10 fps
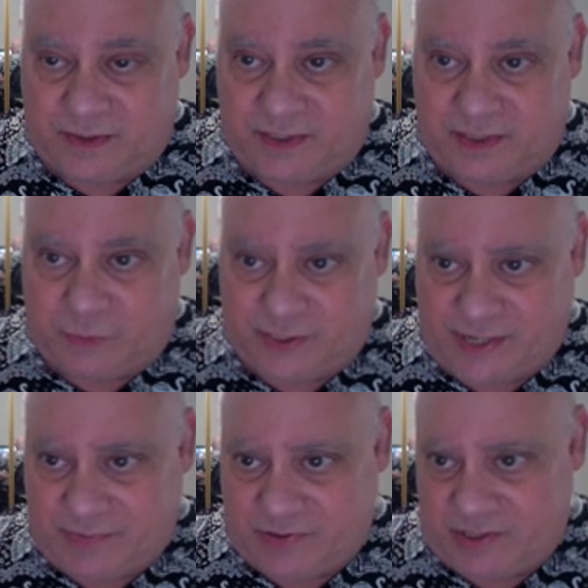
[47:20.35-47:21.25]
the
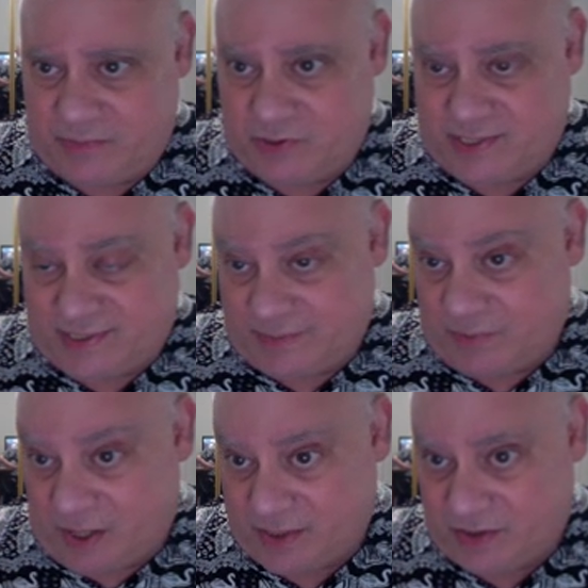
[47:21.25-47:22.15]
receptors on immune cells that
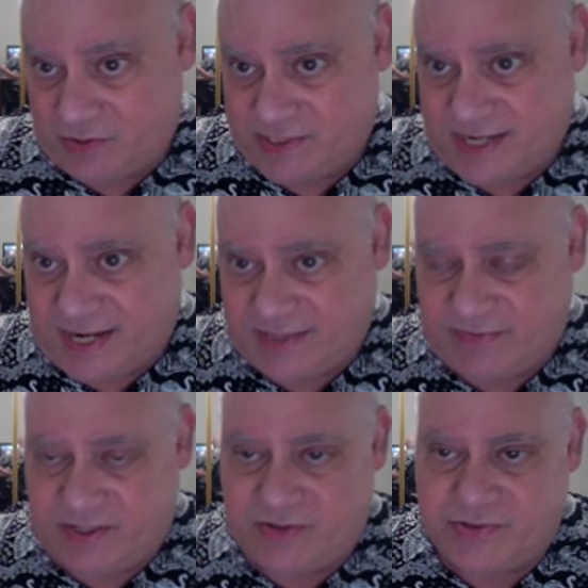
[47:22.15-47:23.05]
bond to those
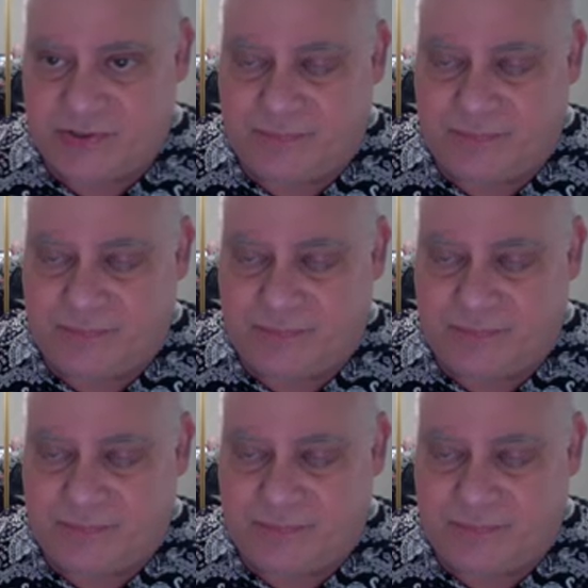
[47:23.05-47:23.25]
deactivators.